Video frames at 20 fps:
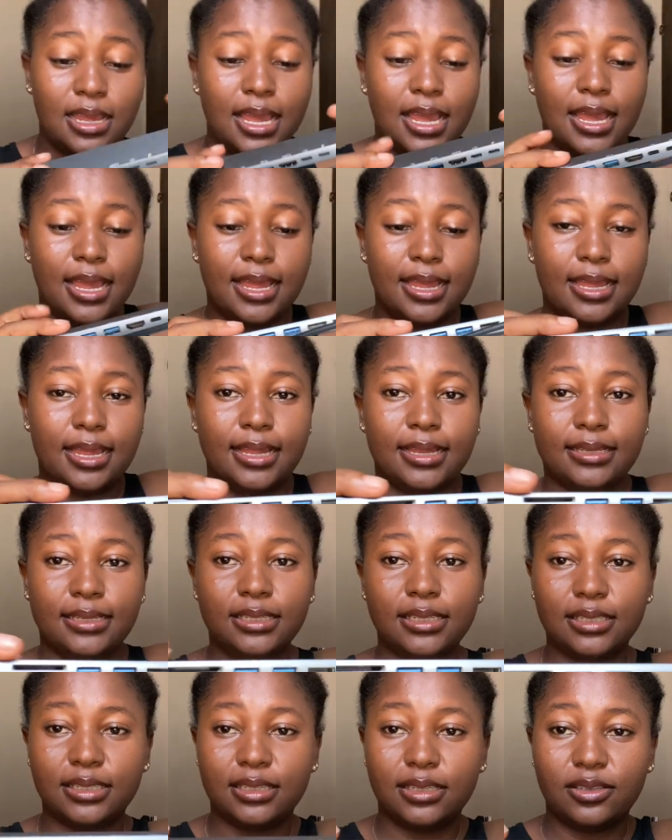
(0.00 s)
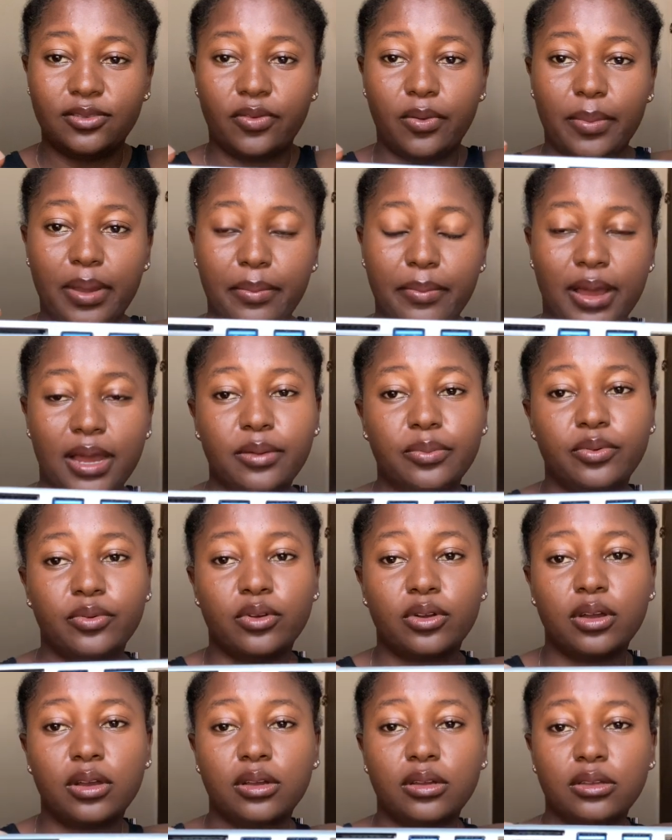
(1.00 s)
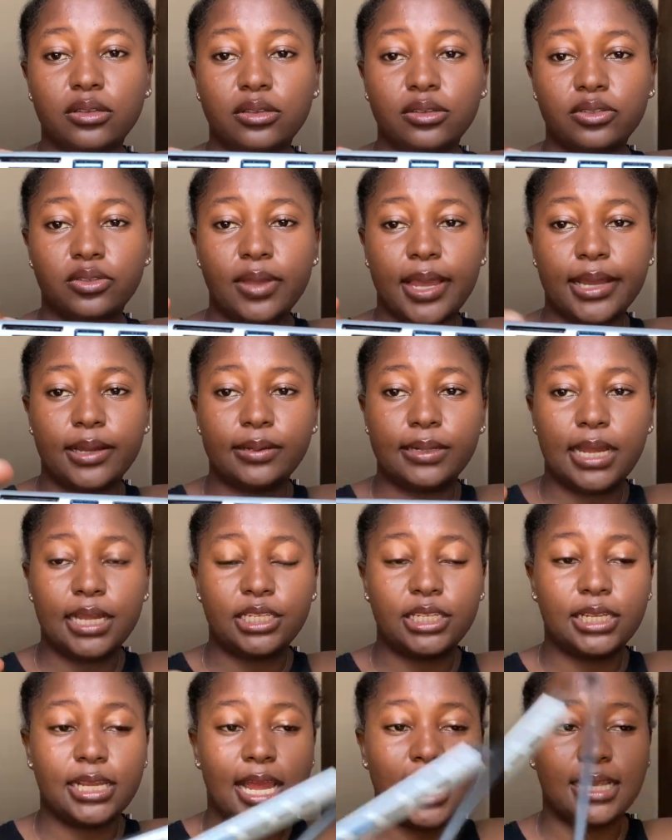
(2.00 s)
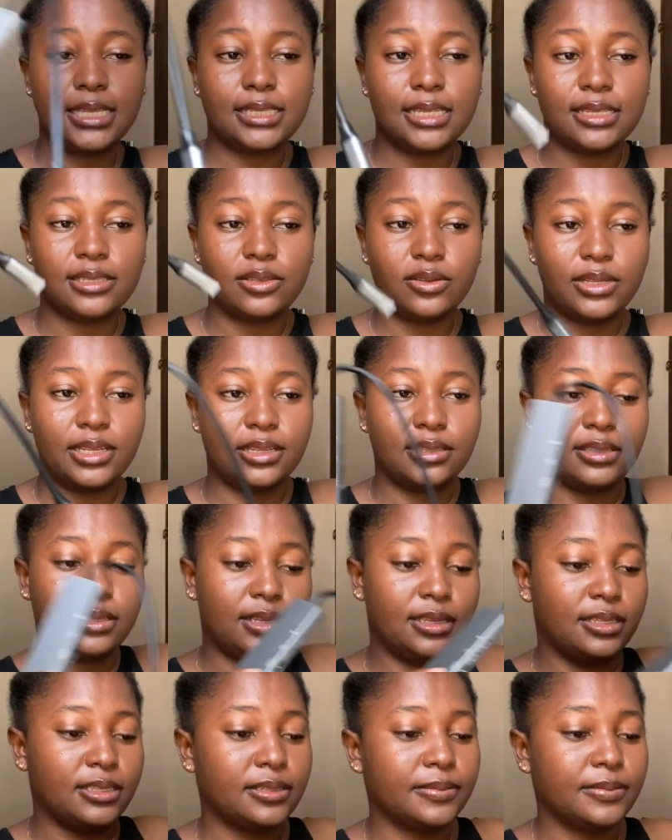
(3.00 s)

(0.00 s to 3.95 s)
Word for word: And uh, this is it for my MacBook, so I could actually access other things.